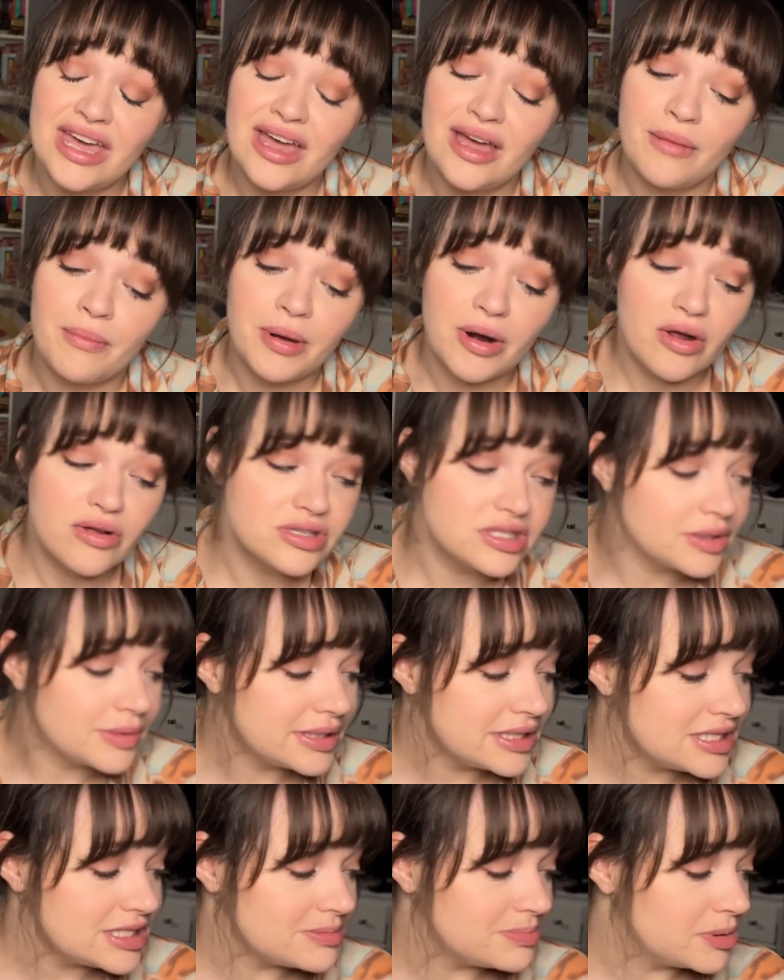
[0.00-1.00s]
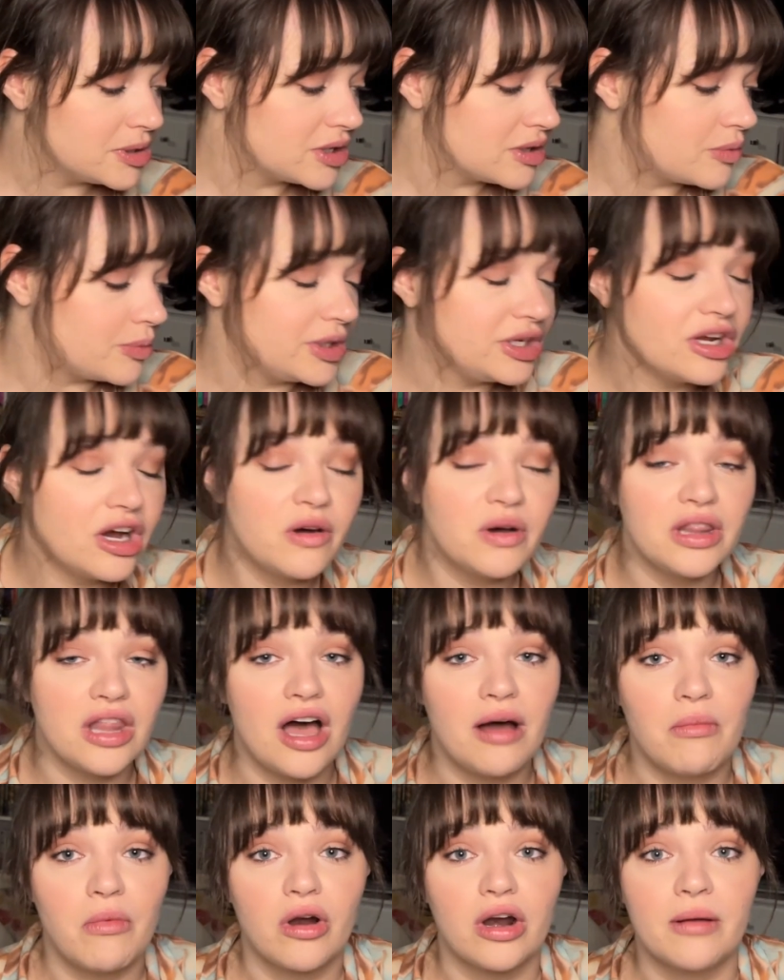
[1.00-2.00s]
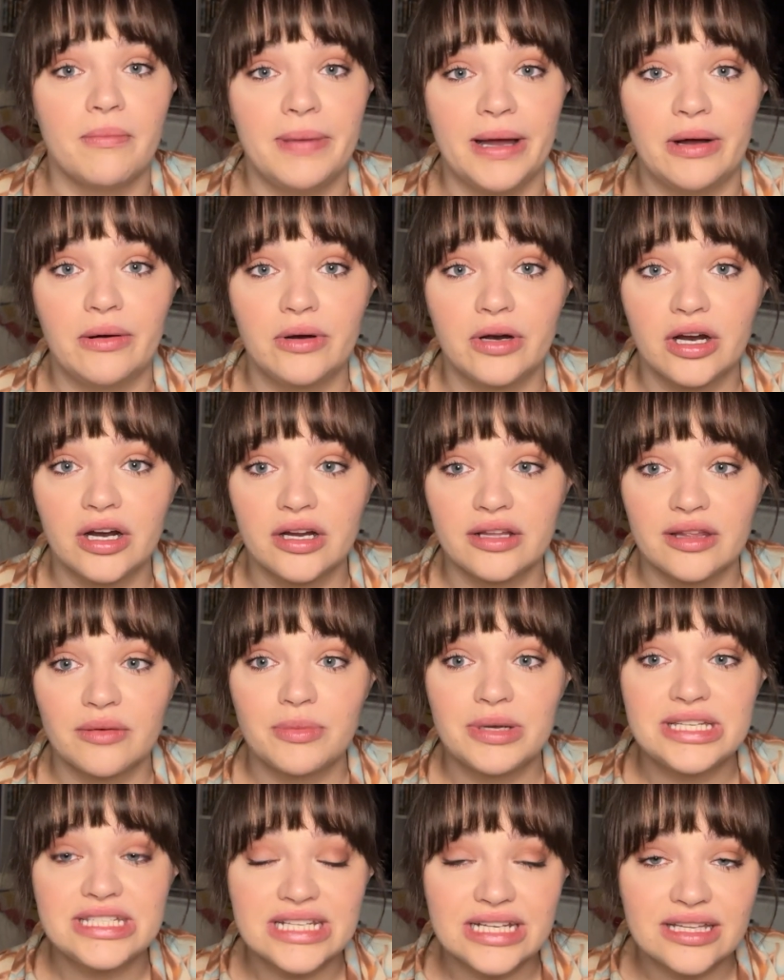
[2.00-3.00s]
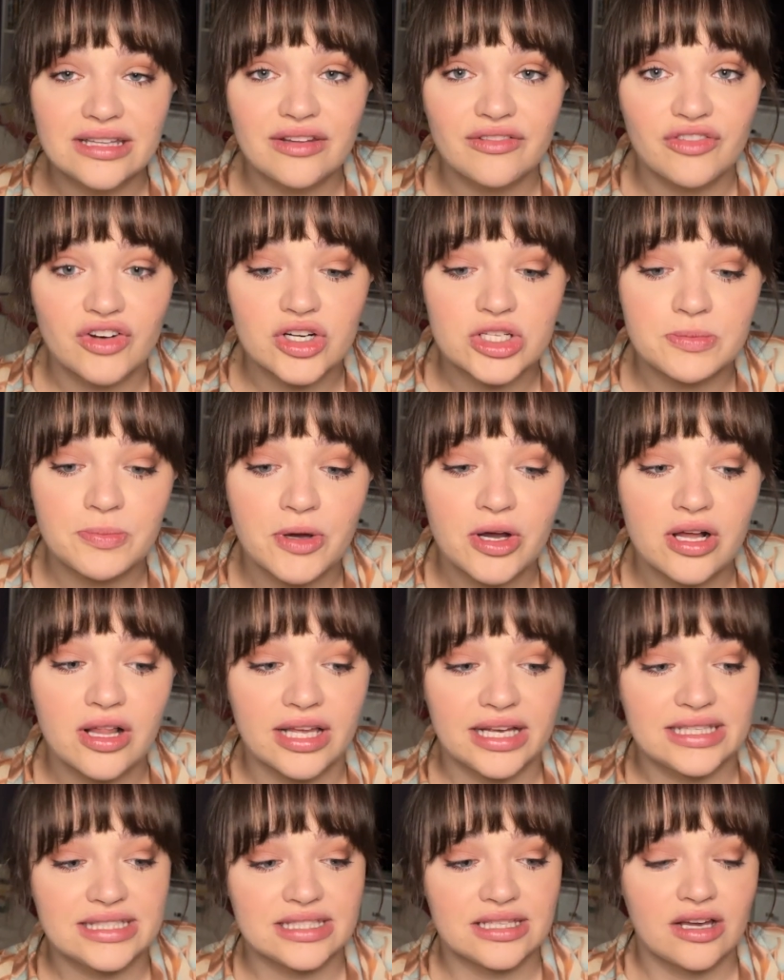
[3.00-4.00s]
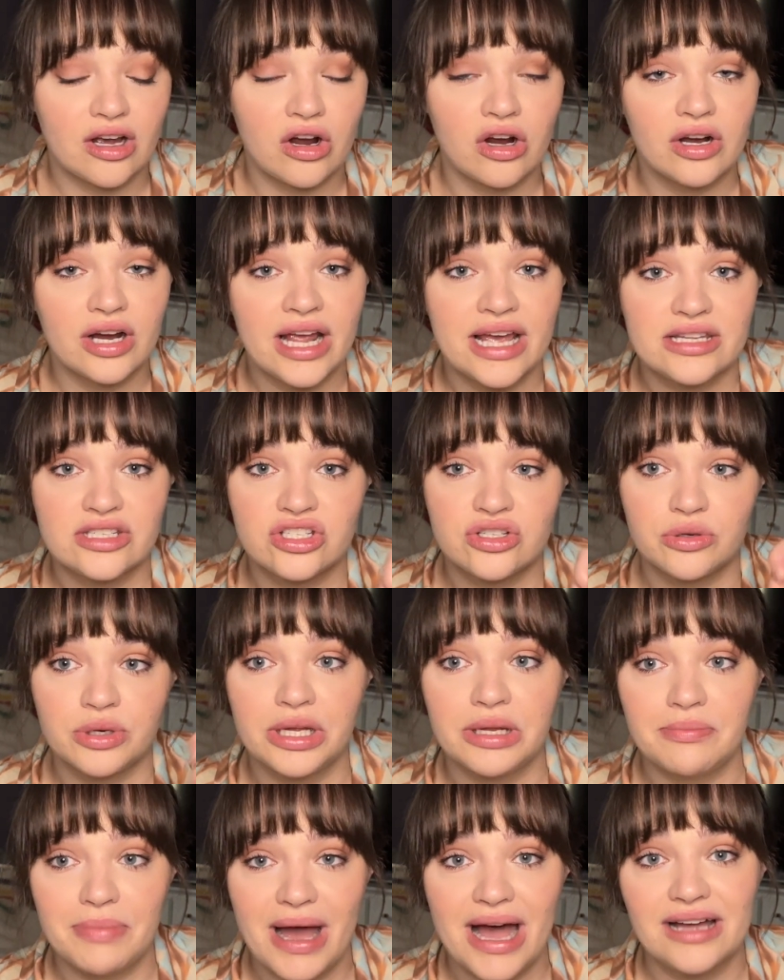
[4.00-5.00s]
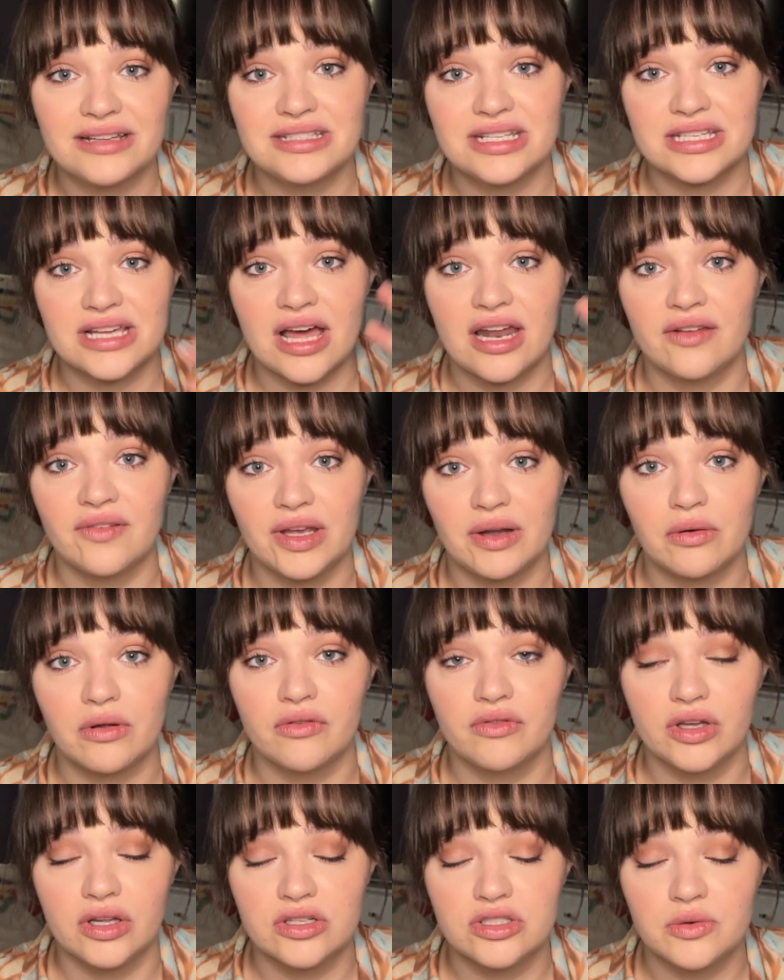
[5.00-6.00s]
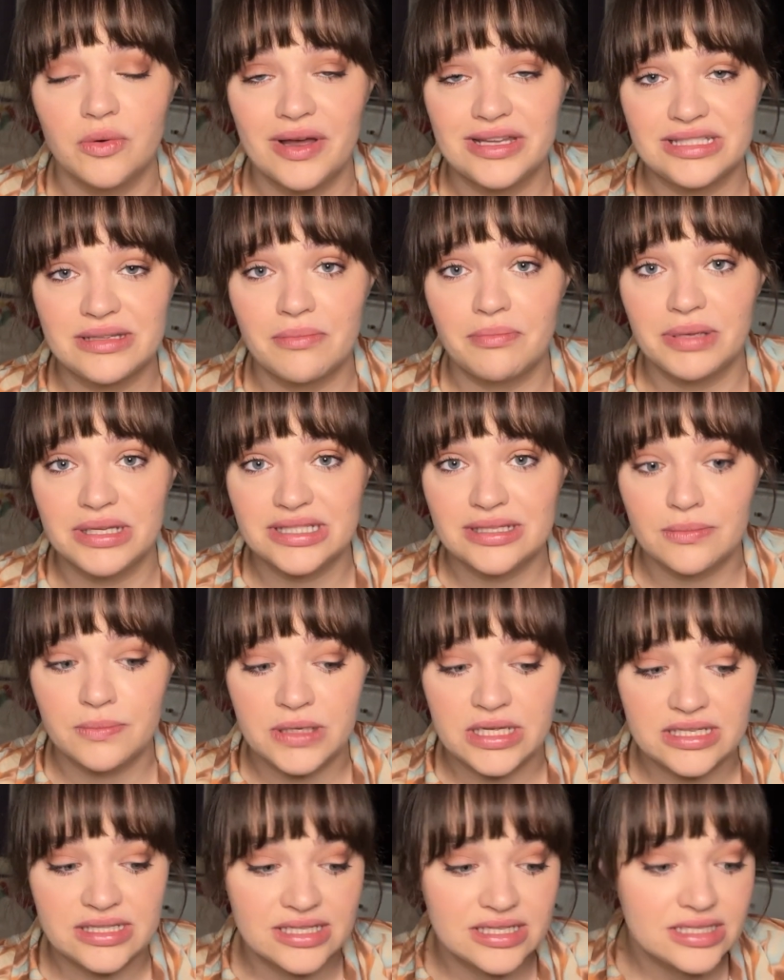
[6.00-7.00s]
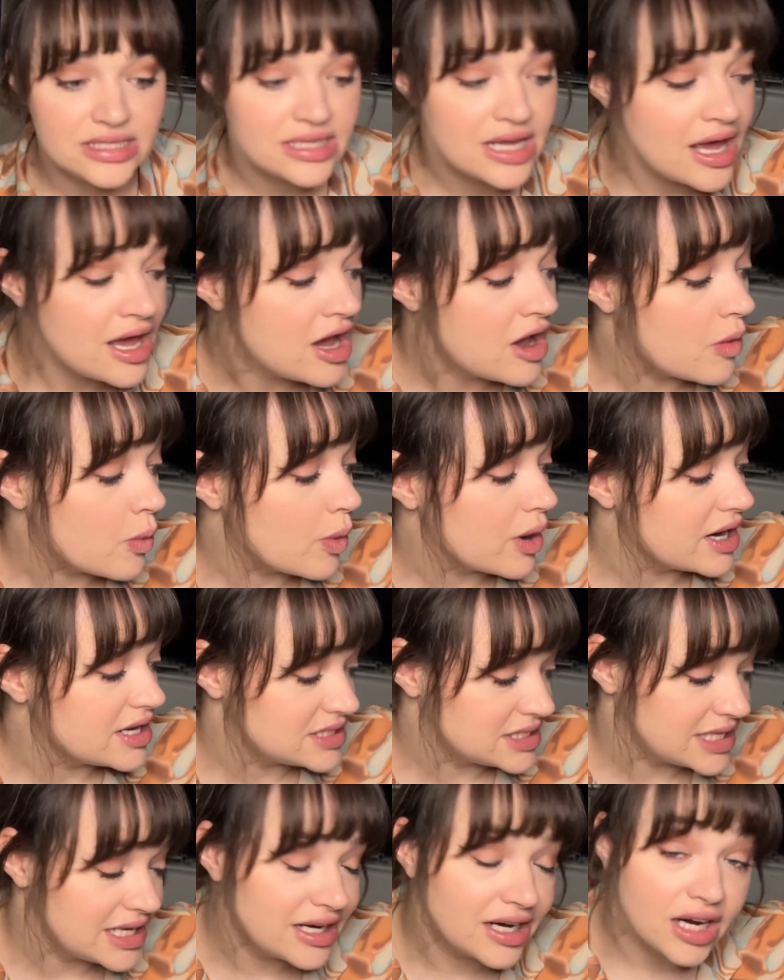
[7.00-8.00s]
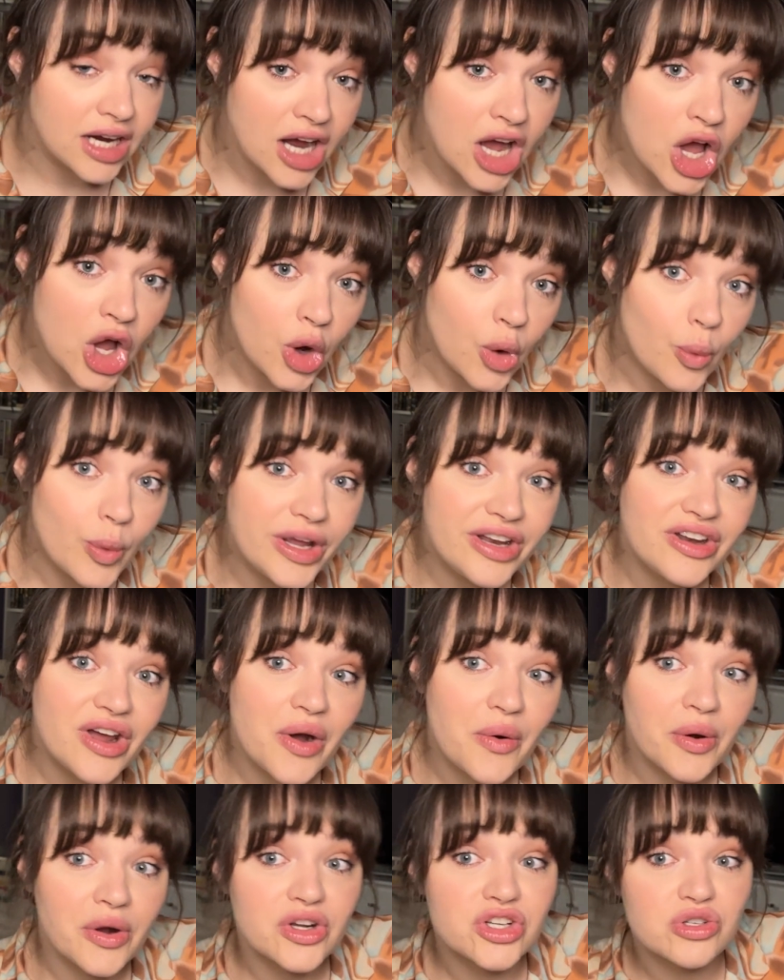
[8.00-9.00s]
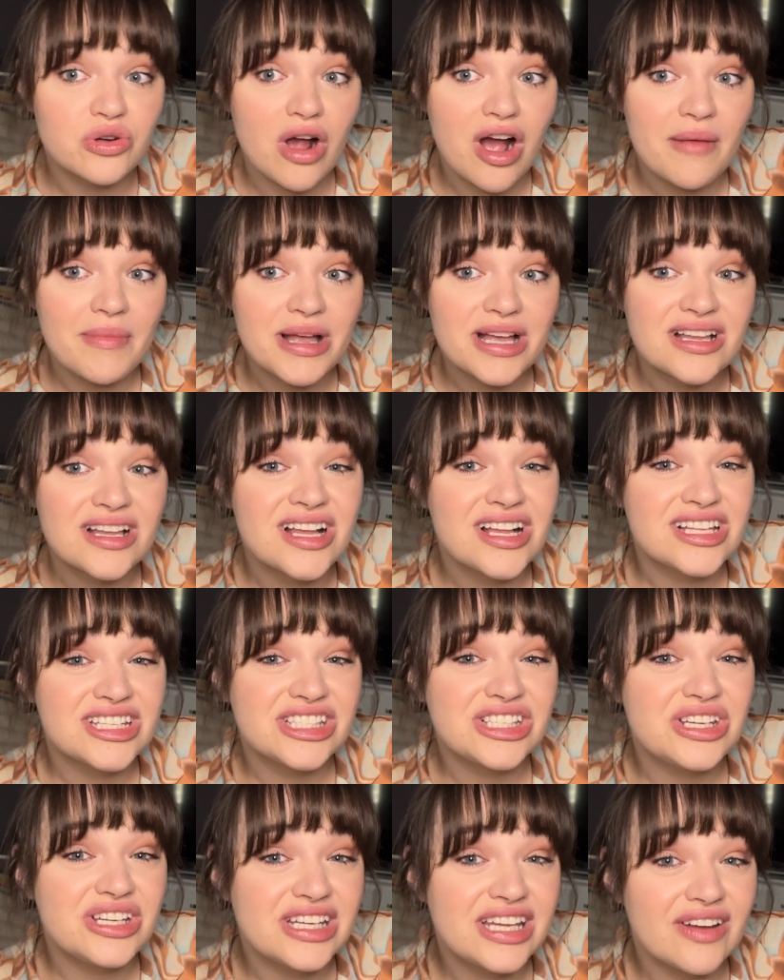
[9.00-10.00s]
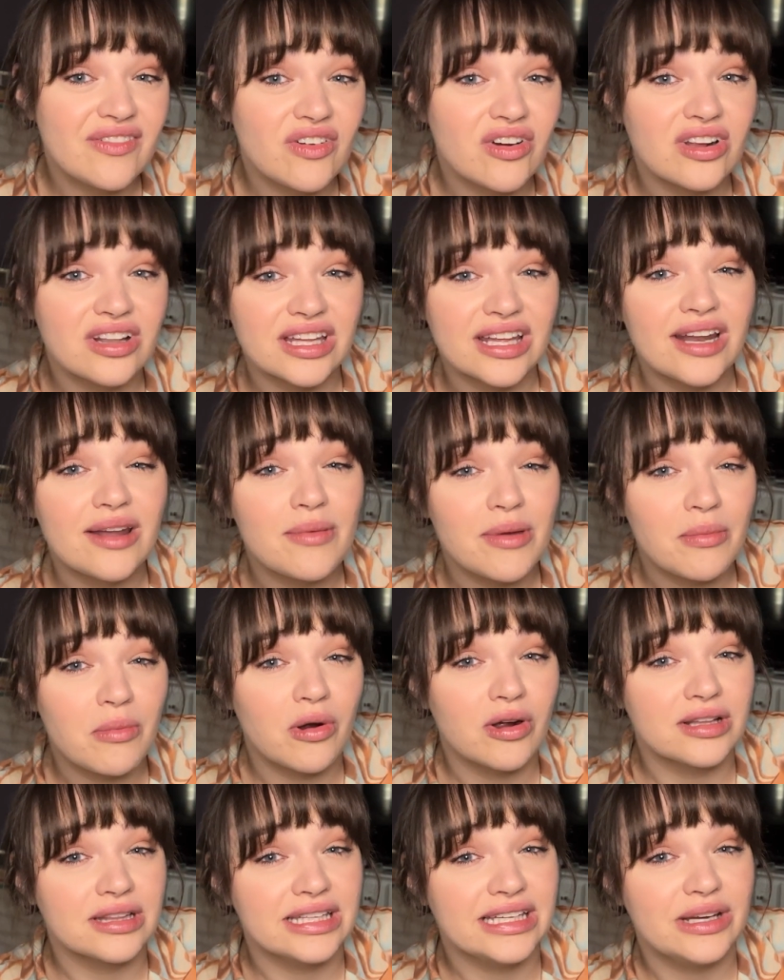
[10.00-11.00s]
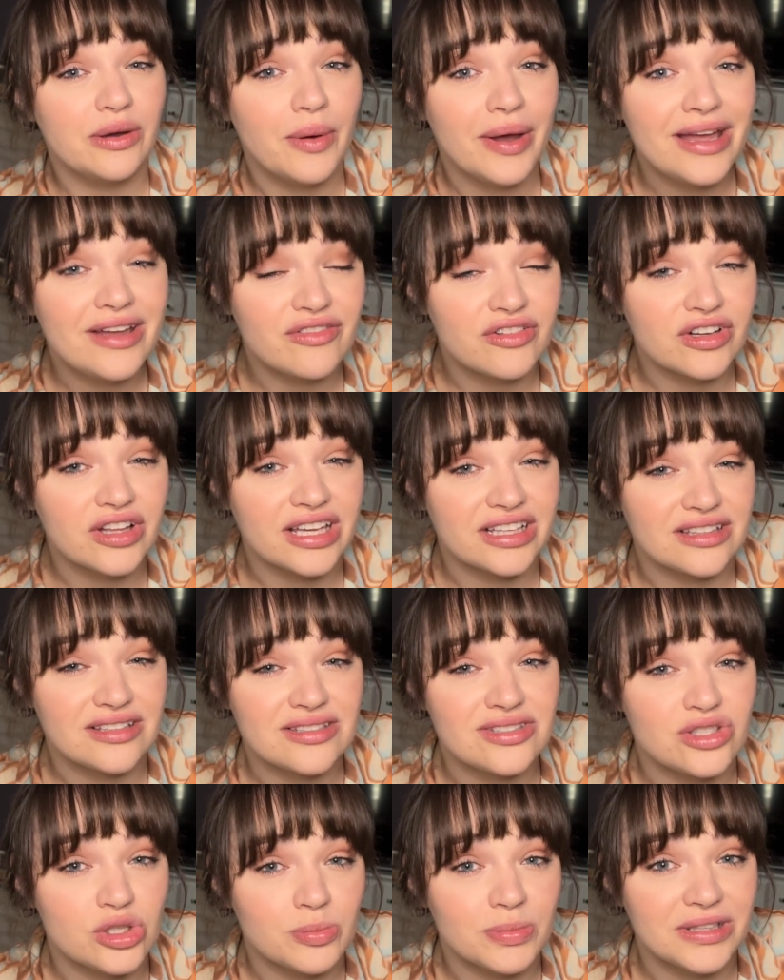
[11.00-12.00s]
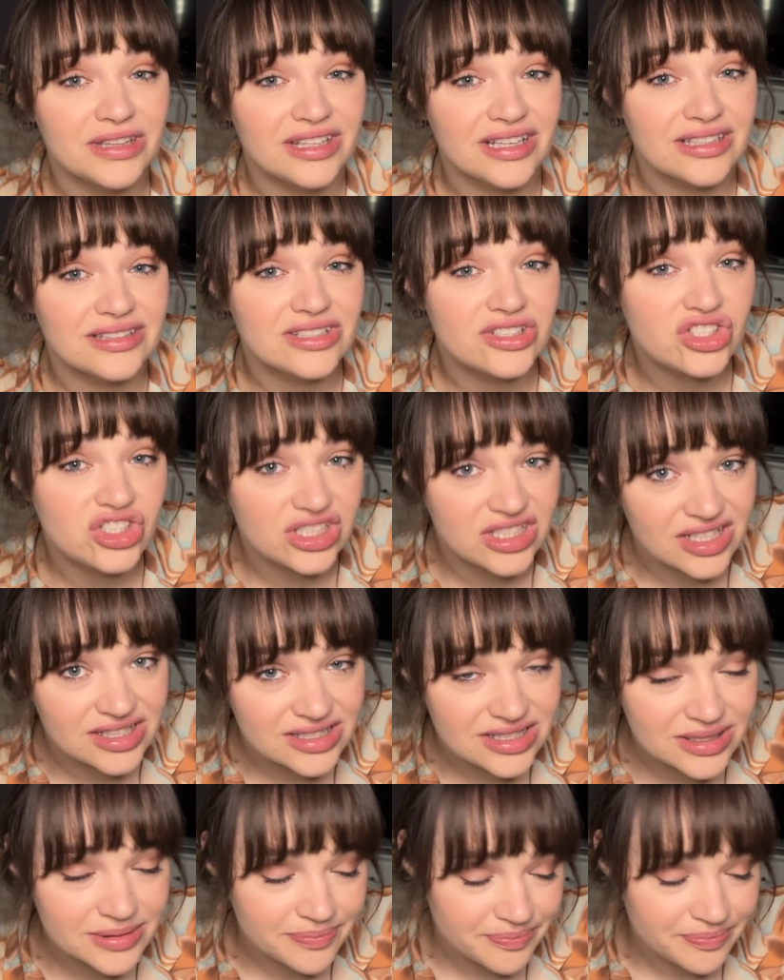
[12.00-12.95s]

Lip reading: But also in this book, we know a lot more about her than we did in the first book. Like, it's her history and past is kind of like revealed to us in bits and pieces. Whereas here, we know her trauma, so you give her a little bit more leeway for like the stupid things that she does.